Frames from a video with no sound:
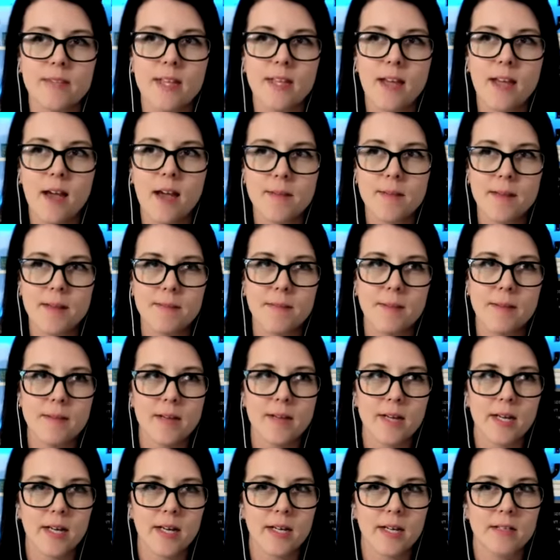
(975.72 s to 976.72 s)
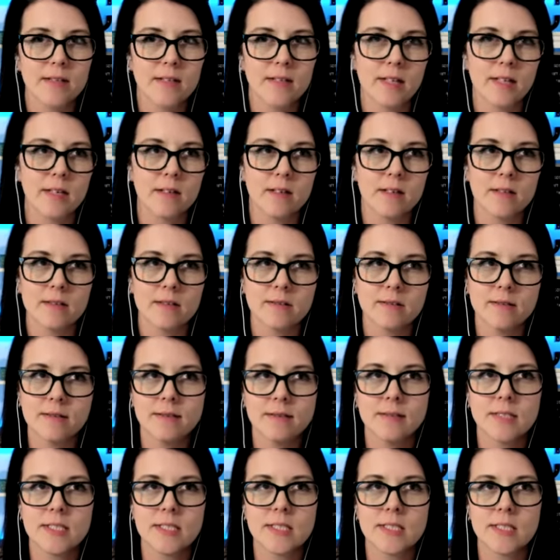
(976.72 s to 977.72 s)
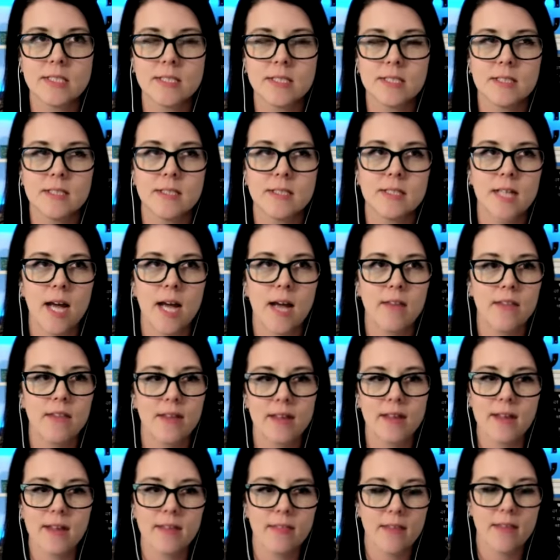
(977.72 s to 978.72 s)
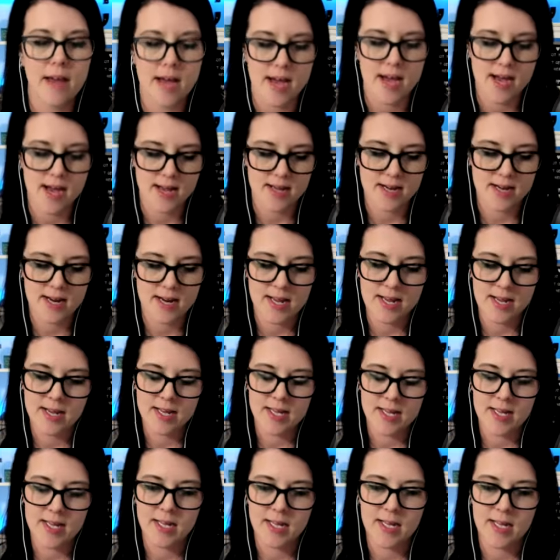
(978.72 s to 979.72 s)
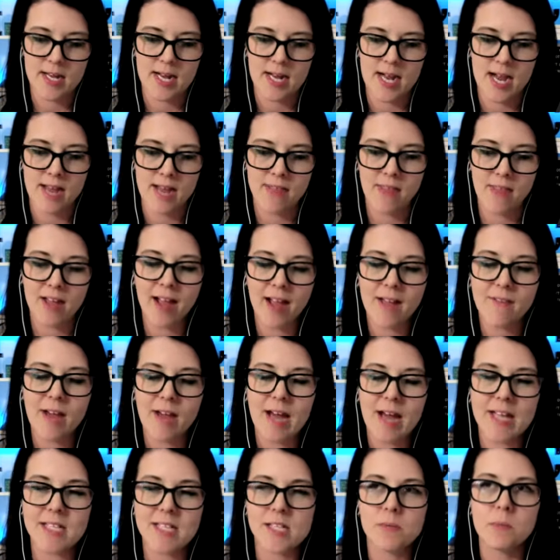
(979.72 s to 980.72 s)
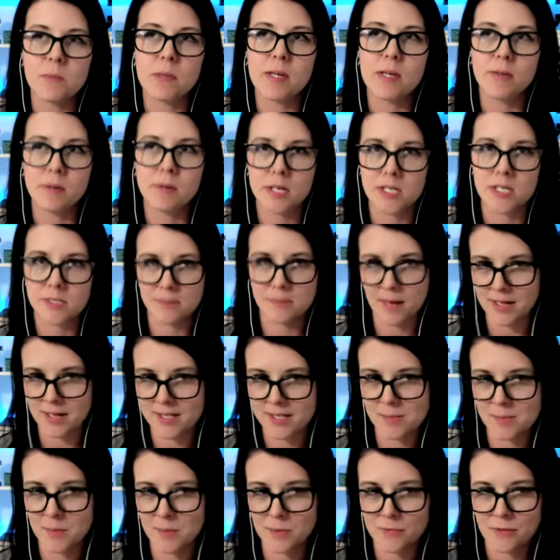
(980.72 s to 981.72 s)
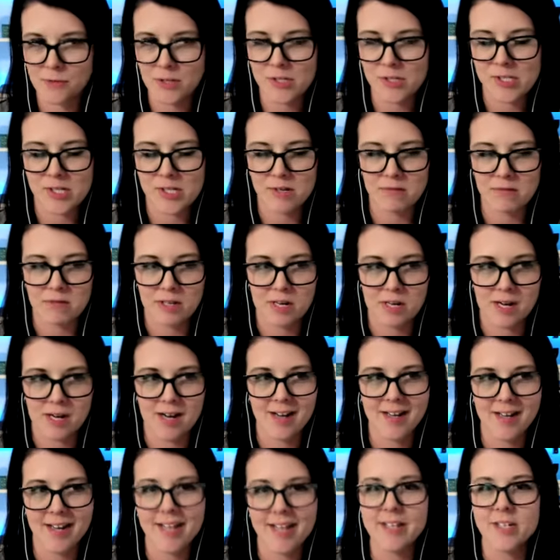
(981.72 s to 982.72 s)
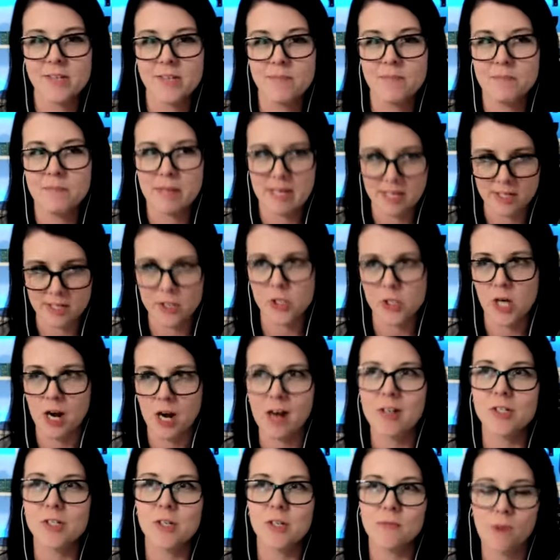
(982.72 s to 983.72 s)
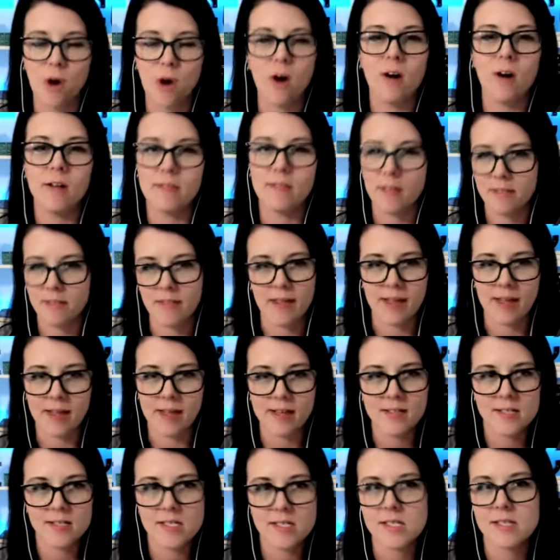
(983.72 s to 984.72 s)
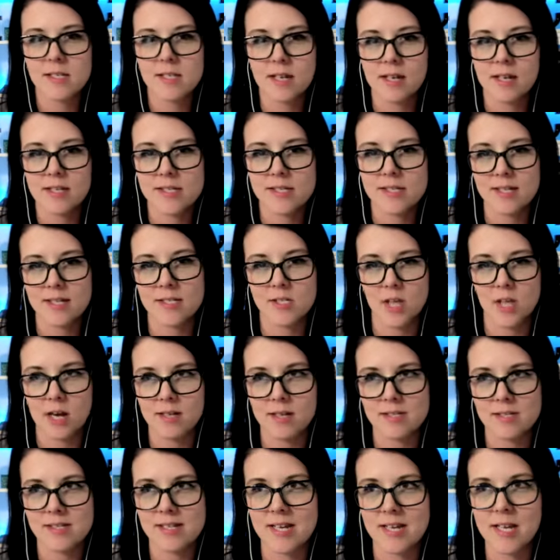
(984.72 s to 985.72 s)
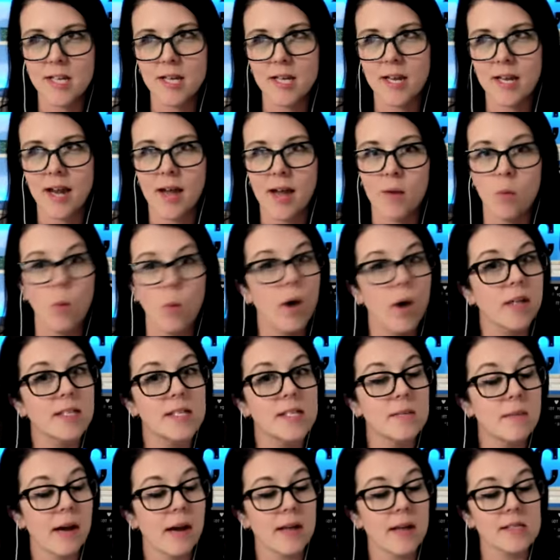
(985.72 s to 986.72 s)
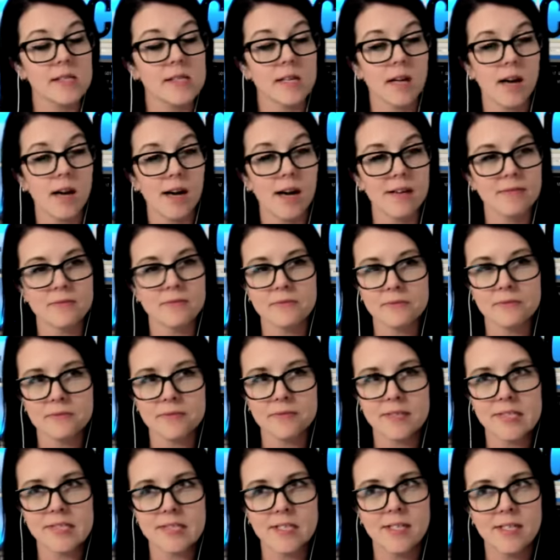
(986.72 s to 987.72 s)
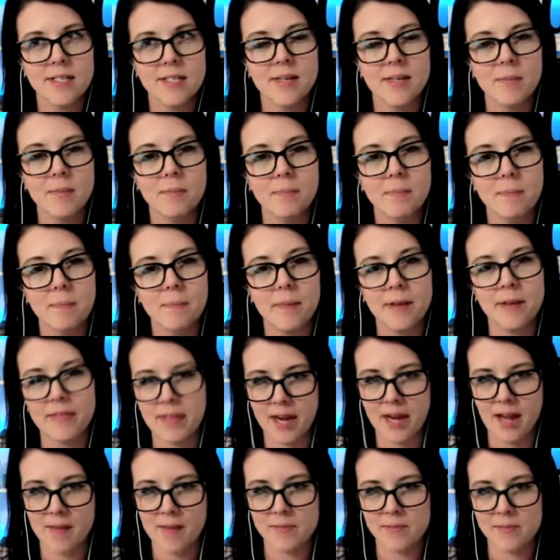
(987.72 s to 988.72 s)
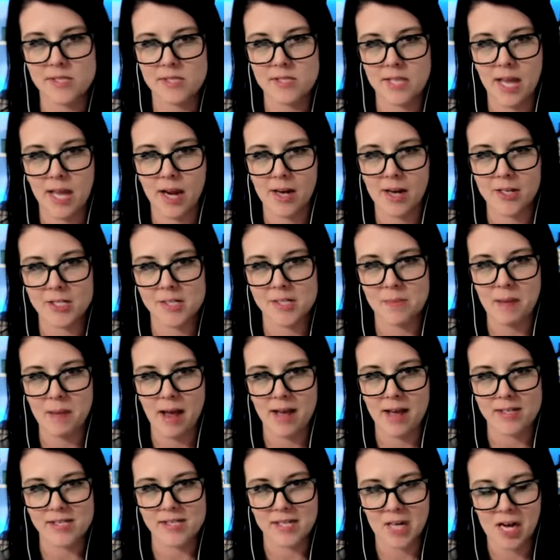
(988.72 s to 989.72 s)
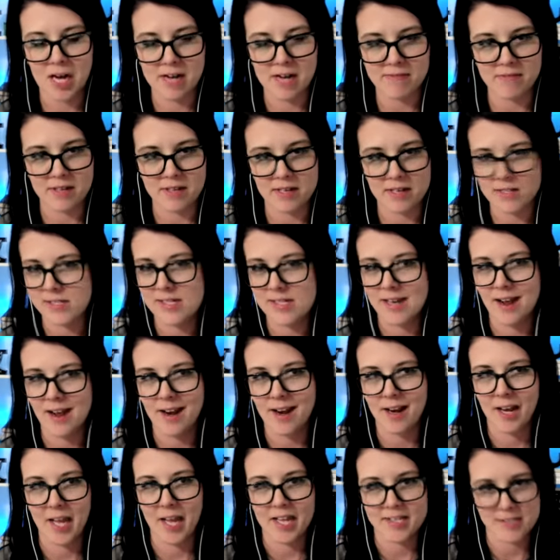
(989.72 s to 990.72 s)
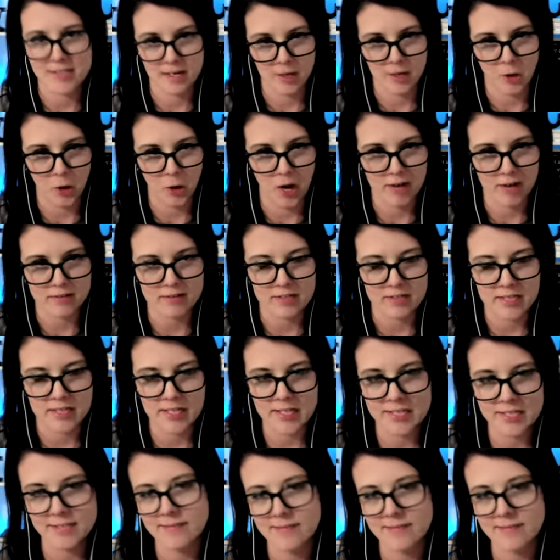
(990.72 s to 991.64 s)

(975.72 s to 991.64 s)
I mean, maybe a little. I think that I think I've had to be responsible for so long and be in charge of all the things that it's exhausting and I want to pass it off, but then I'm scared to pass it off that it's not going to get done correctly.